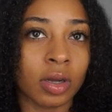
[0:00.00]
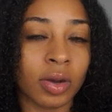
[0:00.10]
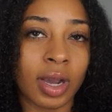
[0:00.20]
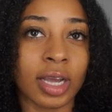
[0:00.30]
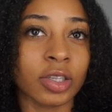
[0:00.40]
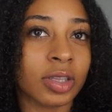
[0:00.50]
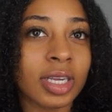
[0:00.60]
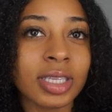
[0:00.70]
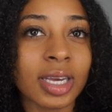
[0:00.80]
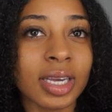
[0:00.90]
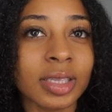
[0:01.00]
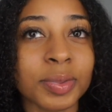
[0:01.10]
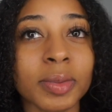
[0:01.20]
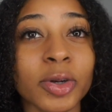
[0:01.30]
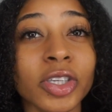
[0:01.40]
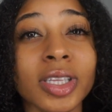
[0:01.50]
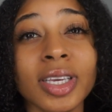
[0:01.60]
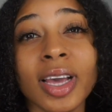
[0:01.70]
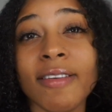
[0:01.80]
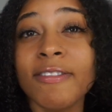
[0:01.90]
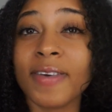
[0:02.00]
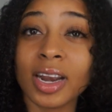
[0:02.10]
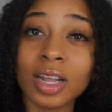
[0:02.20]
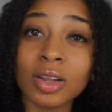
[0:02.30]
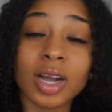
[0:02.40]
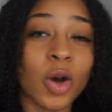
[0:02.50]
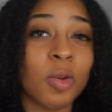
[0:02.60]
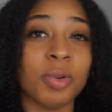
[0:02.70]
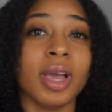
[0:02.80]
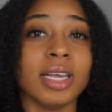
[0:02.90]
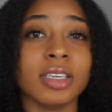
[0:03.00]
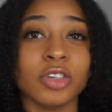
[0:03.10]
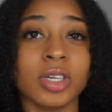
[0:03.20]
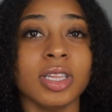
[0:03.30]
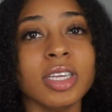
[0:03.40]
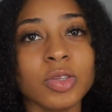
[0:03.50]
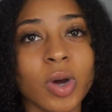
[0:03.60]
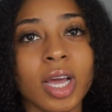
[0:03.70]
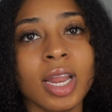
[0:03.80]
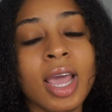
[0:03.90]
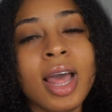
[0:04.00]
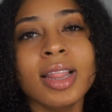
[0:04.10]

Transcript: Okay, so this is pretty much the final look. I hope you guys enjoyed this one.